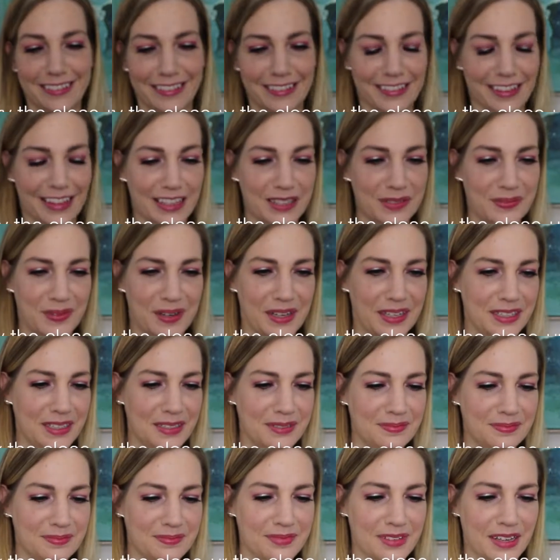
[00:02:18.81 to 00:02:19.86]
Oh, that's
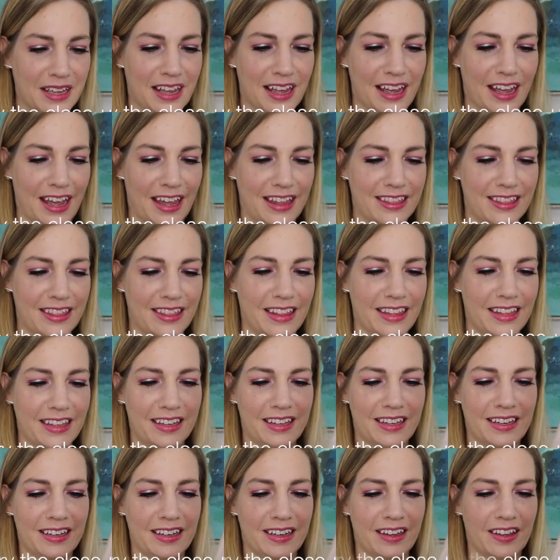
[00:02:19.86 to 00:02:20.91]
random. And
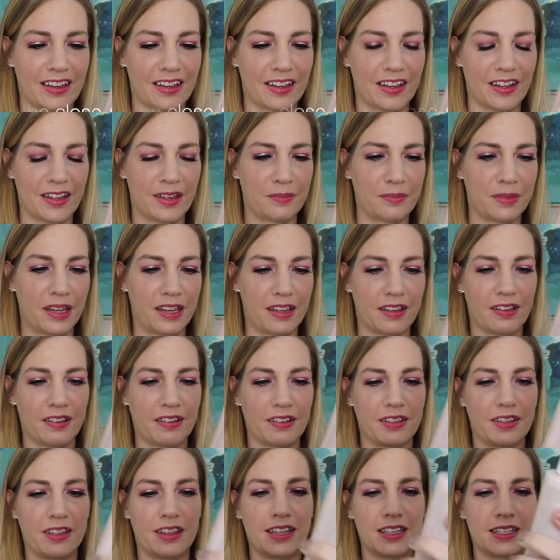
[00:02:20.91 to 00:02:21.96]
then
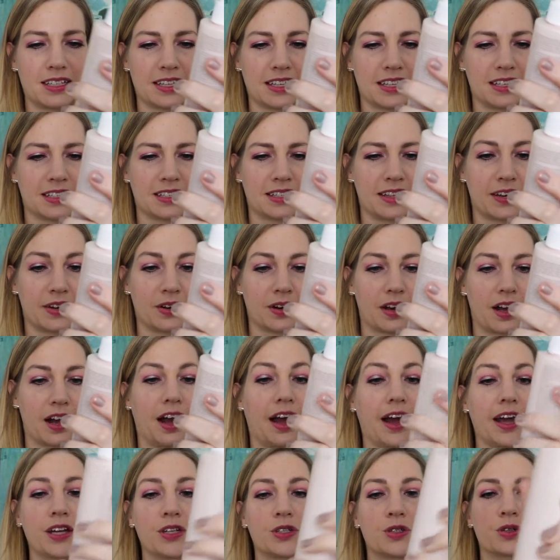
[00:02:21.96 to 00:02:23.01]
this is their
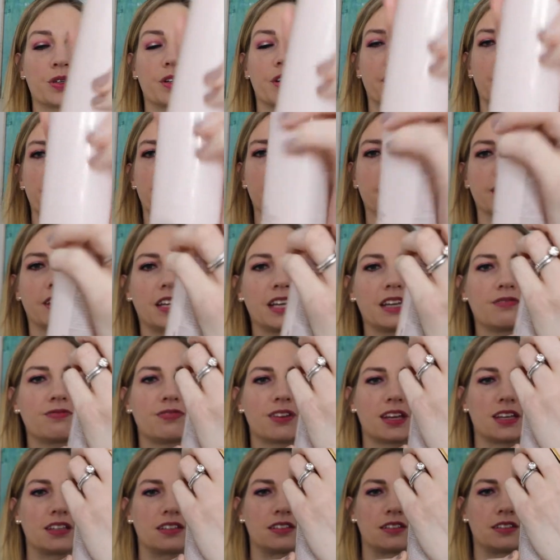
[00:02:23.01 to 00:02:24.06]
Hydra
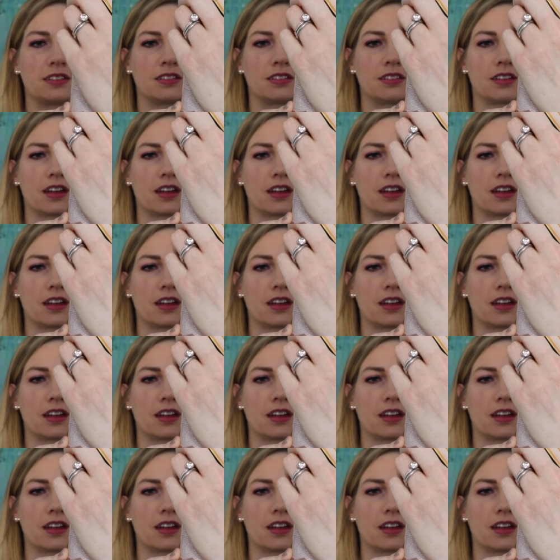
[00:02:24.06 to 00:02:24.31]
Leave-In